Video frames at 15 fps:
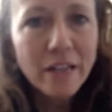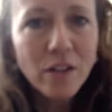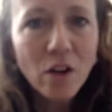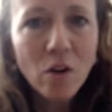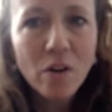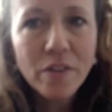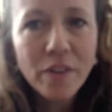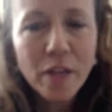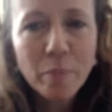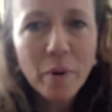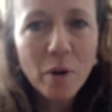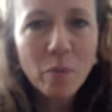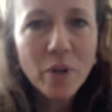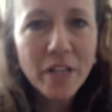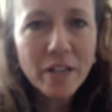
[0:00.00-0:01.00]
know, I think
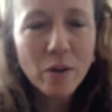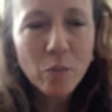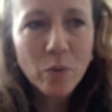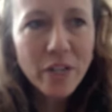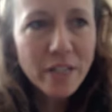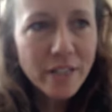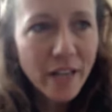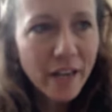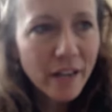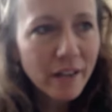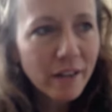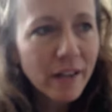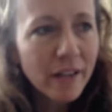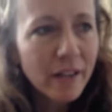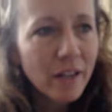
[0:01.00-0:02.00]
about it. We, we take
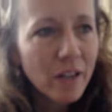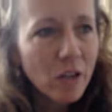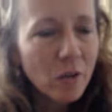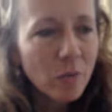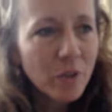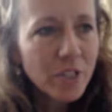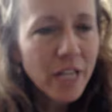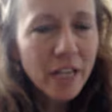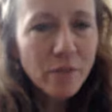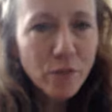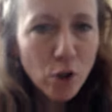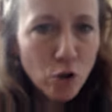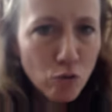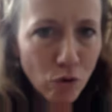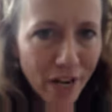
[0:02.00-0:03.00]
we take for
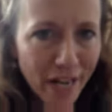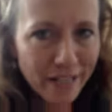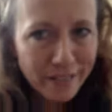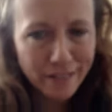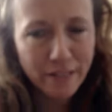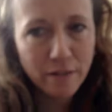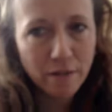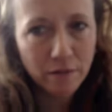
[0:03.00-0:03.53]
granted